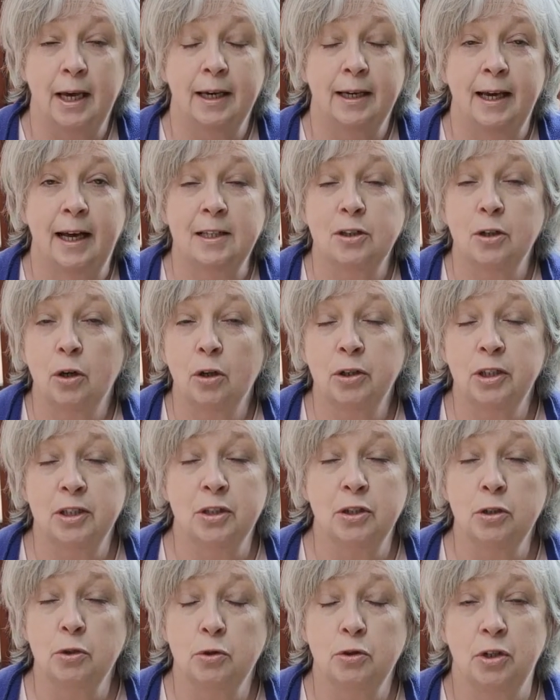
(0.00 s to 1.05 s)
gets all these
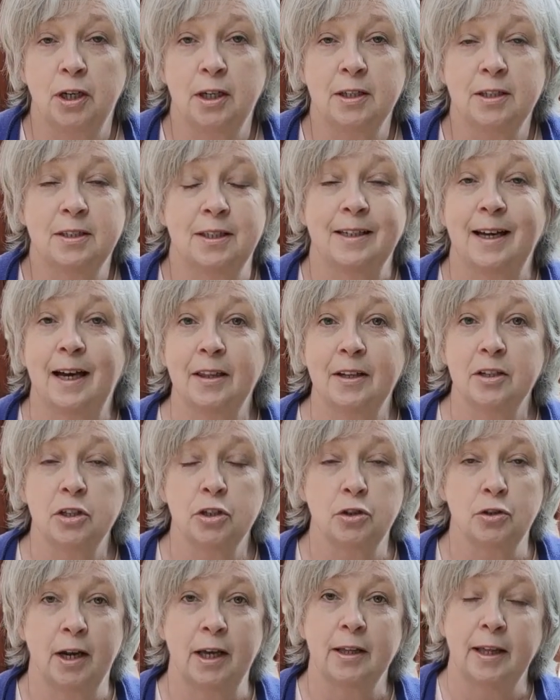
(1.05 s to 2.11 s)
nutrients to gather
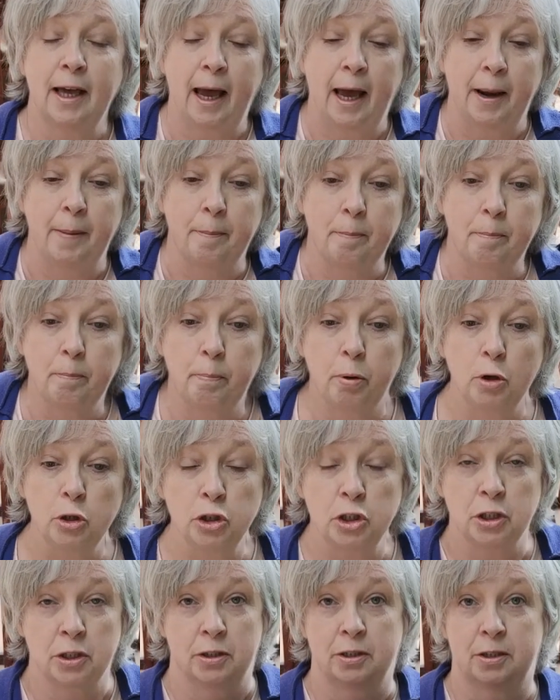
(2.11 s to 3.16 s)
strength and
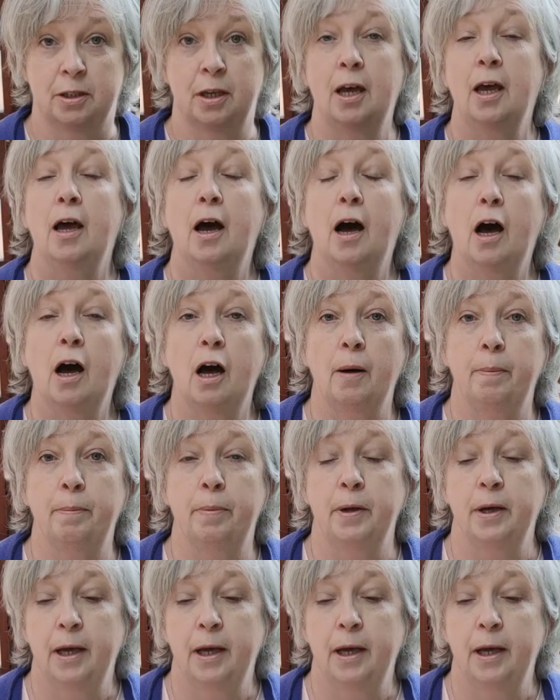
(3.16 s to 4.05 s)
pushes up